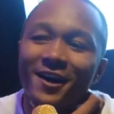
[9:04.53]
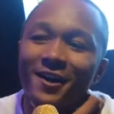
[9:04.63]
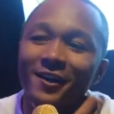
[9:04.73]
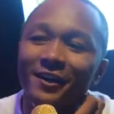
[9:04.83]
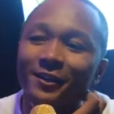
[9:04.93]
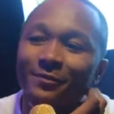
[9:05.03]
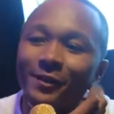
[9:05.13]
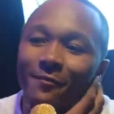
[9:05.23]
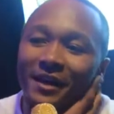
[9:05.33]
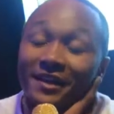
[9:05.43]
It'll be
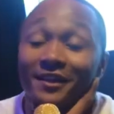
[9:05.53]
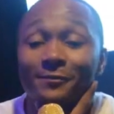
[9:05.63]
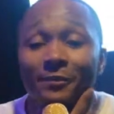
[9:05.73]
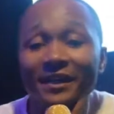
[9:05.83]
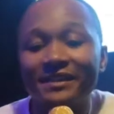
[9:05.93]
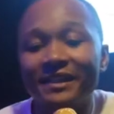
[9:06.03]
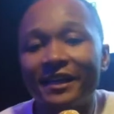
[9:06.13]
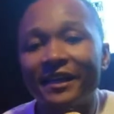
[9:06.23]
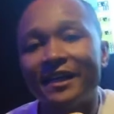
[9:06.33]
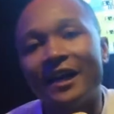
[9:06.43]
on my next
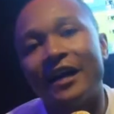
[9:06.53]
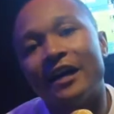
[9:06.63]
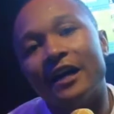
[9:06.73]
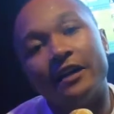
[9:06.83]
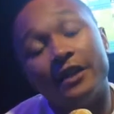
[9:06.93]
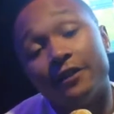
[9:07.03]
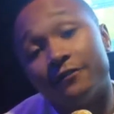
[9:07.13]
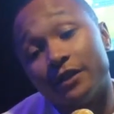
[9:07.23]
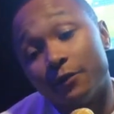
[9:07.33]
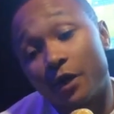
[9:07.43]
project. I
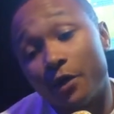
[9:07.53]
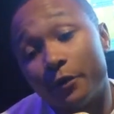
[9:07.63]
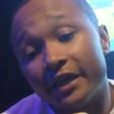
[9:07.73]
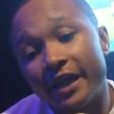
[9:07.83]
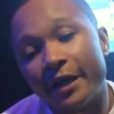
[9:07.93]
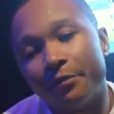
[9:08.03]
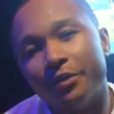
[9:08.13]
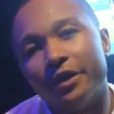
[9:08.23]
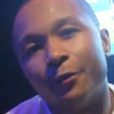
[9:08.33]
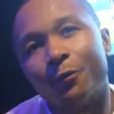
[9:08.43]
definitely rock with that.
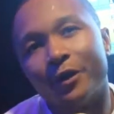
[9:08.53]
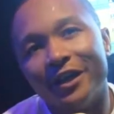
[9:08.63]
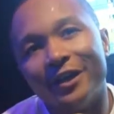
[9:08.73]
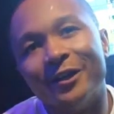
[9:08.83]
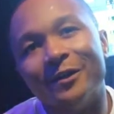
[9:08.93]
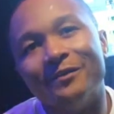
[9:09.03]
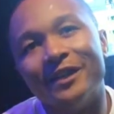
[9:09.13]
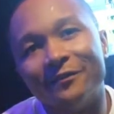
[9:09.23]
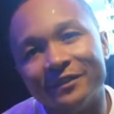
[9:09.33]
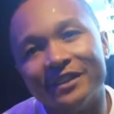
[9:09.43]
But Run It Up
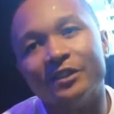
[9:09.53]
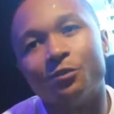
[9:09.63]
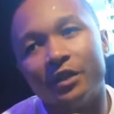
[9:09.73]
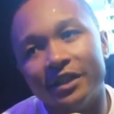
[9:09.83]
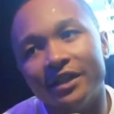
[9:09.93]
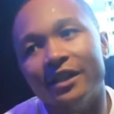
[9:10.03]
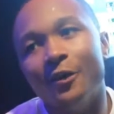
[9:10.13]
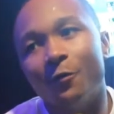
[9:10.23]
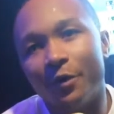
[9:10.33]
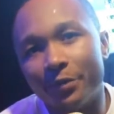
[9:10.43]
definitely is what
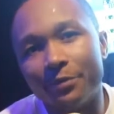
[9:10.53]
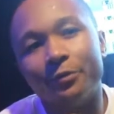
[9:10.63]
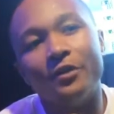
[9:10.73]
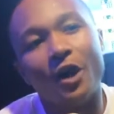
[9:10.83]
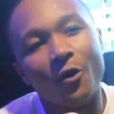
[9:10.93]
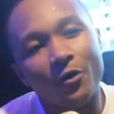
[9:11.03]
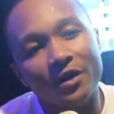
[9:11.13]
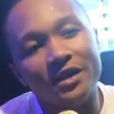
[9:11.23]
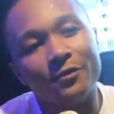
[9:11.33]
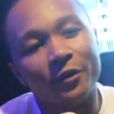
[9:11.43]
people know.
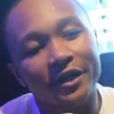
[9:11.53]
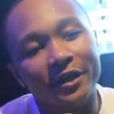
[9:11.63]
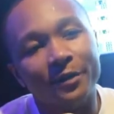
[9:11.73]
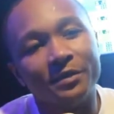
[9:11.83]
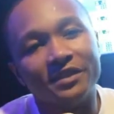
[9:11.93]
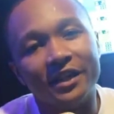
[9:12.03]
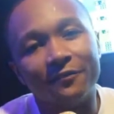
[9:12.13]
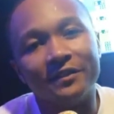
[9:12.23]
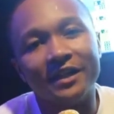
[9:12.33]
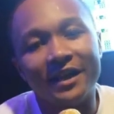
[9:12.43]
Run It Up is
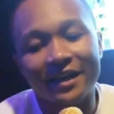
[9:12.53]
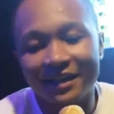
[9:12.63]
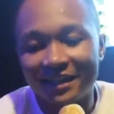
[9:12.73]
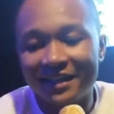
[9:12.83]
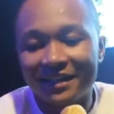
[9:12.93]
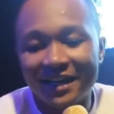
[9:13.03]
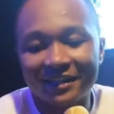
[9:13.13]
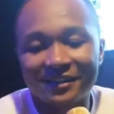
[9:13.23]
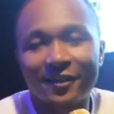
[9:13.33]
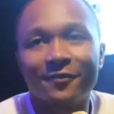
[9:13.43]
definitely
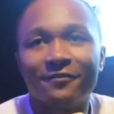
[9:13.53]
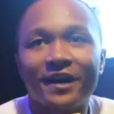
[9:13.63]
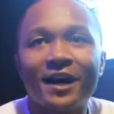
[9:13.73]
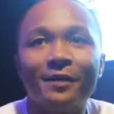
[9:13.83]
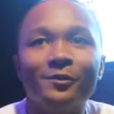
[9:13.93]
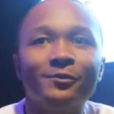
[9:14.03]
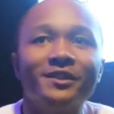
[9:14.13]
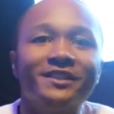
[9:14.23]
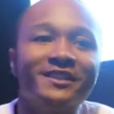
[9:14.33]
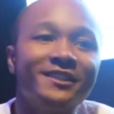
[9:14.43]
that turn vibe. You
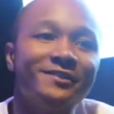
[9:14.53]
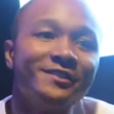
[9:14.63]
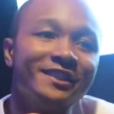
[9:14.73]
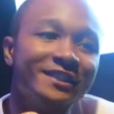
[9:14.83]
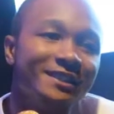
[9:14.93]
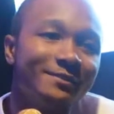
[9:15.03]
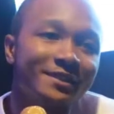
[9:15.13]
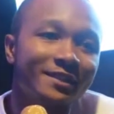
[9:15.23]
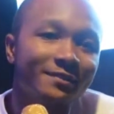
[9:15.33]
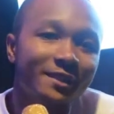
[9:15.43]
want to turn up in the club or
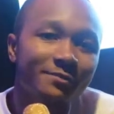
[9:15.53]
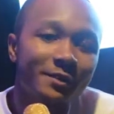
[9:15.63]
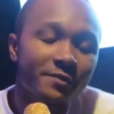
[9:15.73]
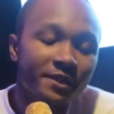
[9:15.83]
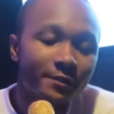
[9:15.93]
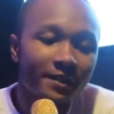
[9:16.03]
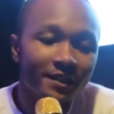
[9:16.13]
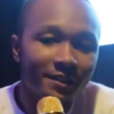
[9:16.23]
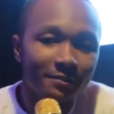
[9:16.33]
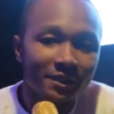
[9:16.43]
something. That's my record
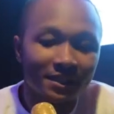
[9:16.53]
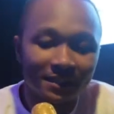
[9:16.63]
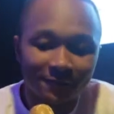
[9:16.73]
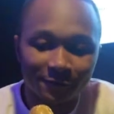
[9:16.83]
right there, man.